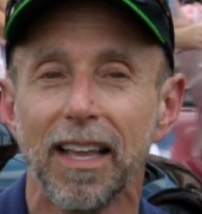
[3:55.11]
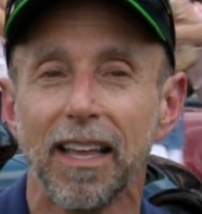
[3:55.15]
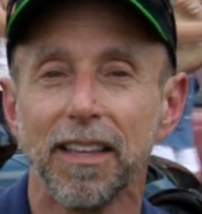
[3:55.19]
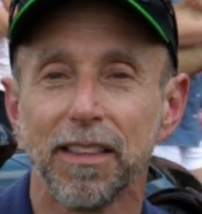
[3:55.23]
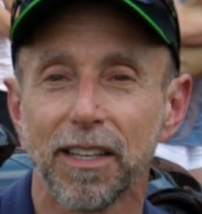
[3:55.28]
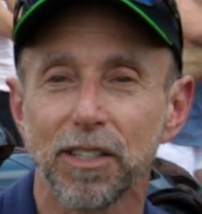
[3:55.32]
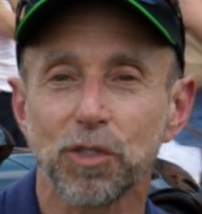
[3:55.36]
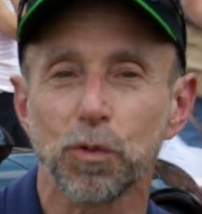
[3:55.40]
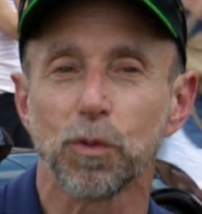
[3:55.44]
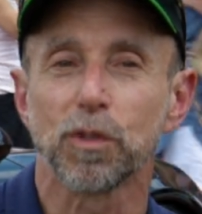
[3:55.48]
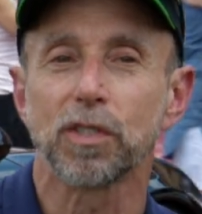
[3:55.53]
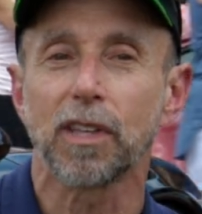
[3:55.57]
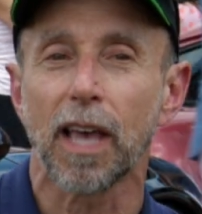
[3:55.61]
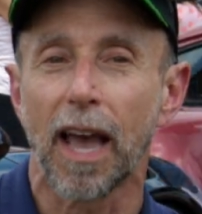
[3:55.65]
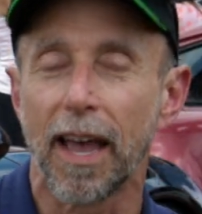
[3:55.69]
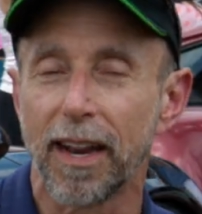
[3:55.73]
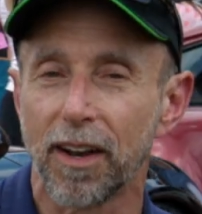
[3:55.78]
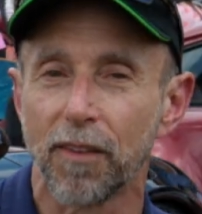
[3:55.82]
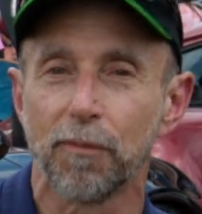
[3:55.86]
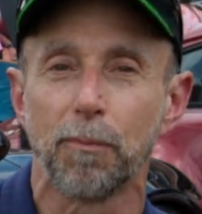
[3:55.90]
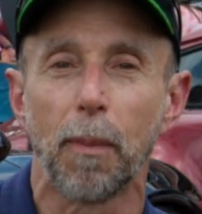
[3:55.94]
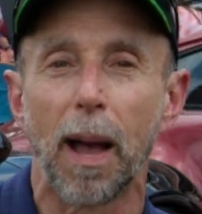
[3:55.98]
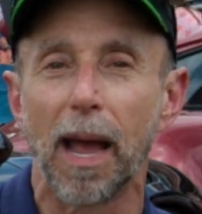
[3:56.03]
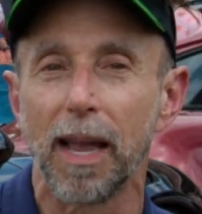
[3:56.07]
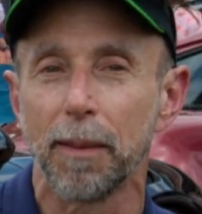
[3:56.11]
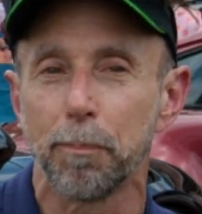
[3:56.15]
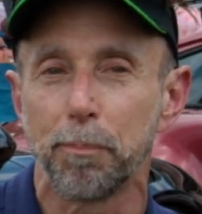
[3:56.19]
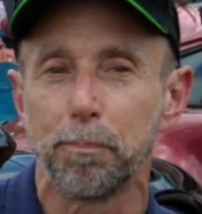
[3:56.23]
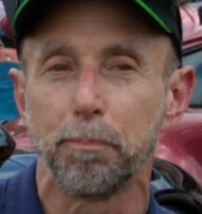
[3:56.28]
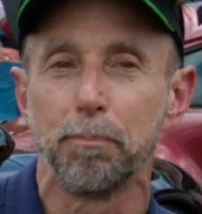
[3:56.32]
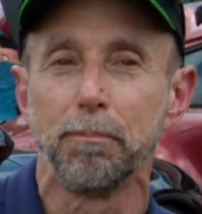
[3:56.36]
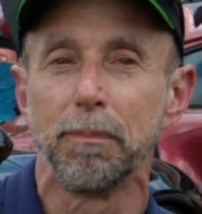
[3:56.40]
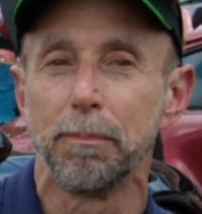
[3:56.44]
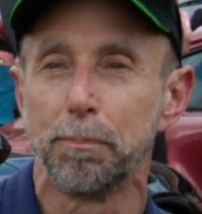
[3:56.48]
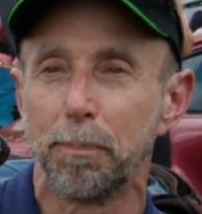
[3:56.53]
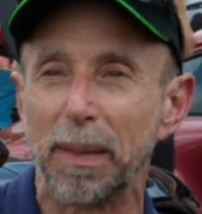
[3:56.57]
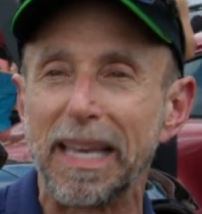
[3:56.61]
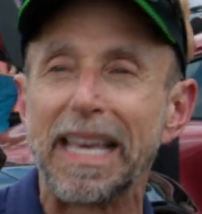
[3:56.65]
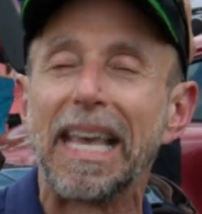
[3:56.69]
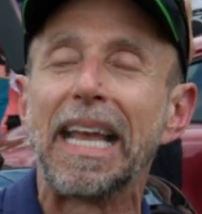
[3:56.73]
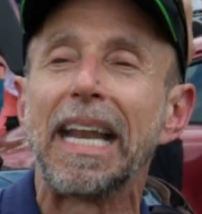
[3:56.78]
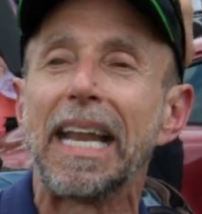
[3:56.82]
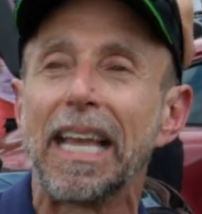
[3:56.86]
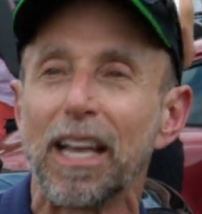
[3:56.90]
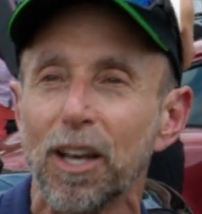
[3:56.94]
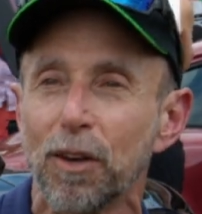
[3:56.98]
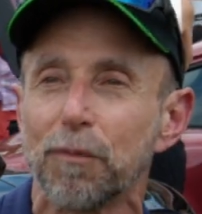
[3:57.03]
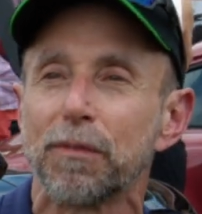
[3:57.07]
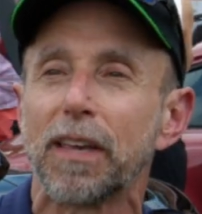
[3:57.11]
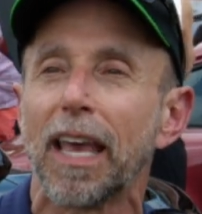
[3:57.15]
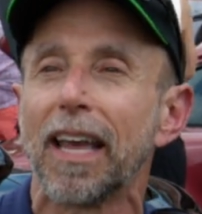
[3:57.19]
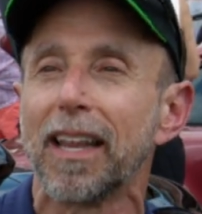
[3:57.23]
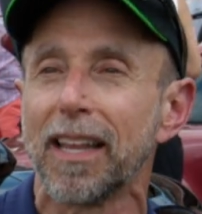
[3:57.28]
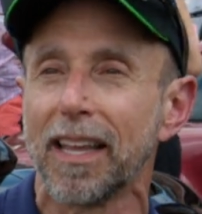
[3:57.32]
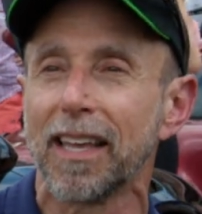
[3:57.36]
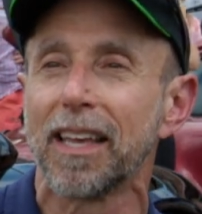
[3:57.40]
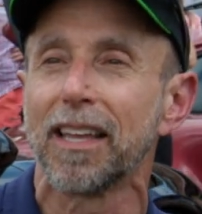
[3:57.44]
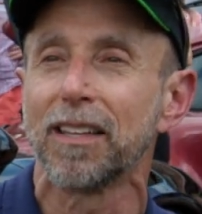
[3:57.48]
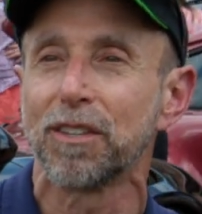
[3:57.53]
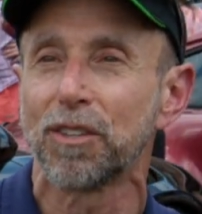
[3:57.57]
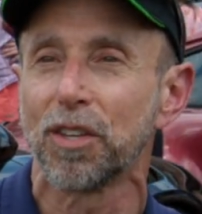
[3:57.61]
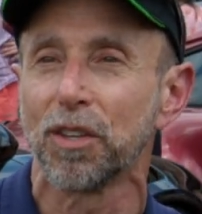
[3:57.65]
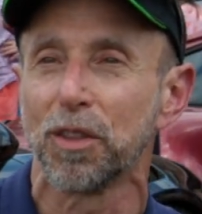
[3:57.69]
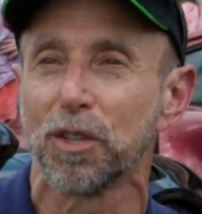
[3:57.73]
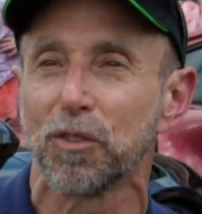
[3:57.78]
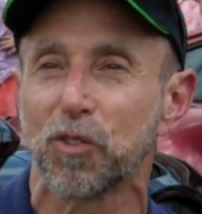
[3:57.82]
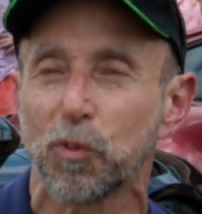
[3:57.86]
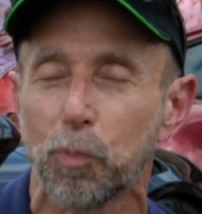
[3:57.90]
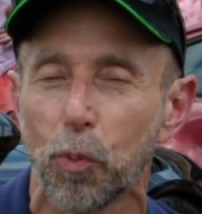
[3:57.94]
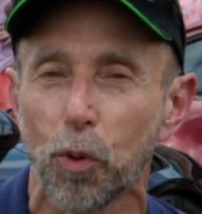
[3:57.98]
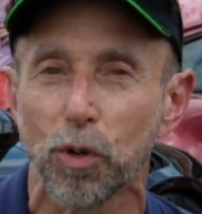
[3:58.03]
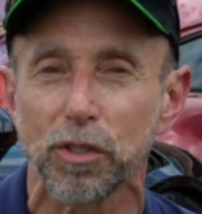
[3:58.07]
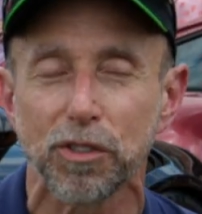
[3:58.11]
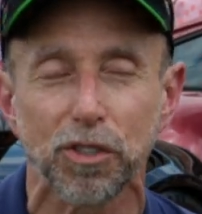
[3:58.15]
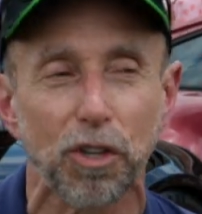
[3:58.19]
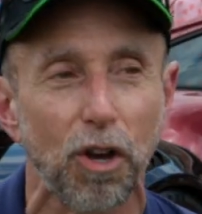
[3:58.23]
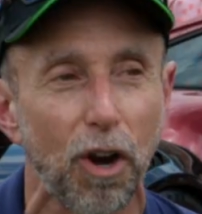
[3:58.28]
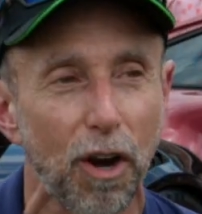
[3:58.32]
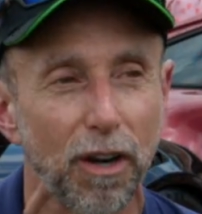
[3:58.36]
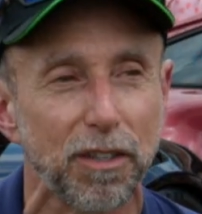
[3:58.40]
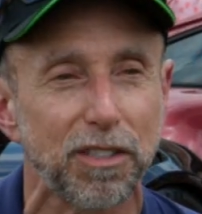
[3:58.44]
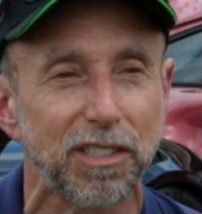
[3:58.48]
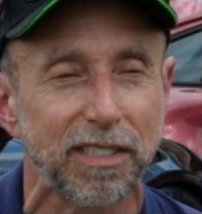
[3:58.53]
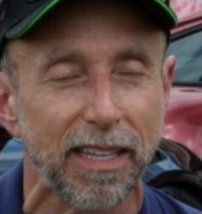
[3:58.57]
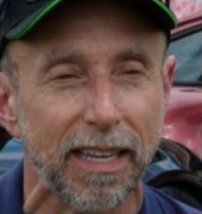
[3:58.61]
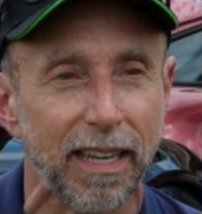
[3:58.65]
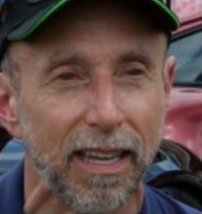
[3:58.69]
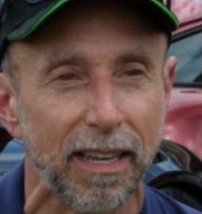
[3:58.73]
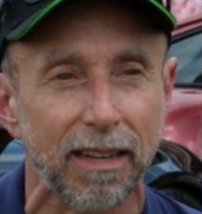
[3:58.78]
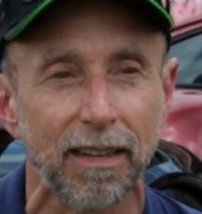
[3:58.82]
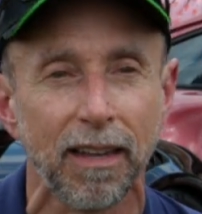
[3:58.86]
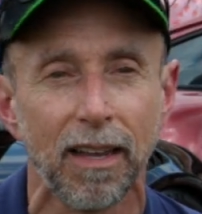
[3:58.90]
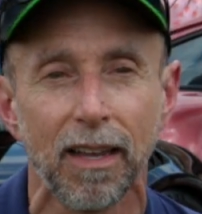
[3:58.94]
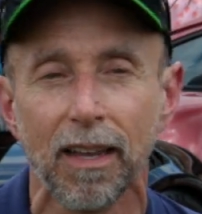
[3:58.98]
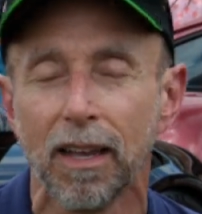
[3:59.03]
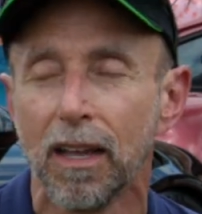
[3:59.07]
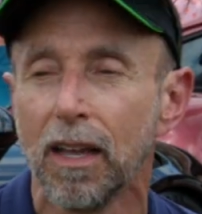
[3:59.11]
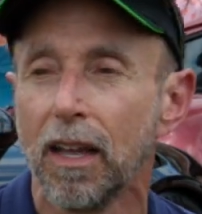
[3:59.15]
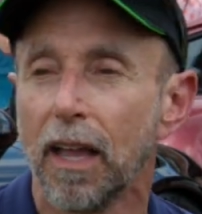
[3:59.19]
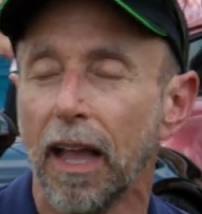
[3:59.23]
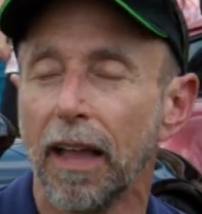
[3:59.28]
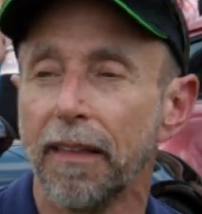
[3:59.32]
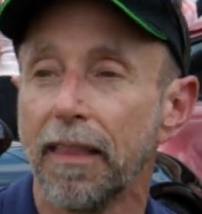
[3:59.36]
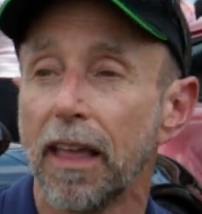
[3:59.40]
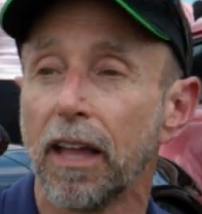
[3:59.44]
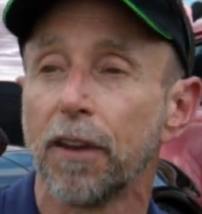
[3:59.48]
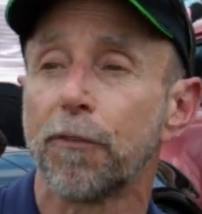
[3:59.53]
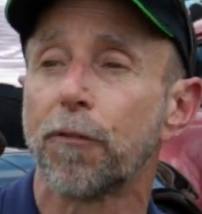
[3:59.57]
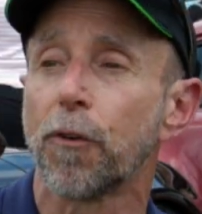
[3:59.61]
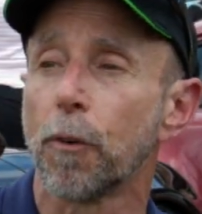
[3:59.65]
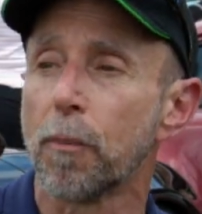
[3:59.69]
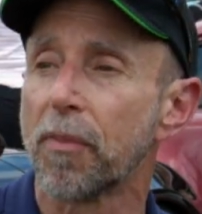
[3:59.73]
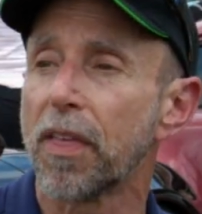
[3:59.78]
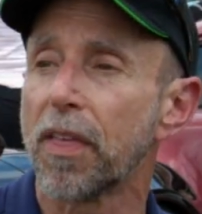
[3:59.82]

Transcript: And this was kind of my beginning of getting into the sports car scene. And then from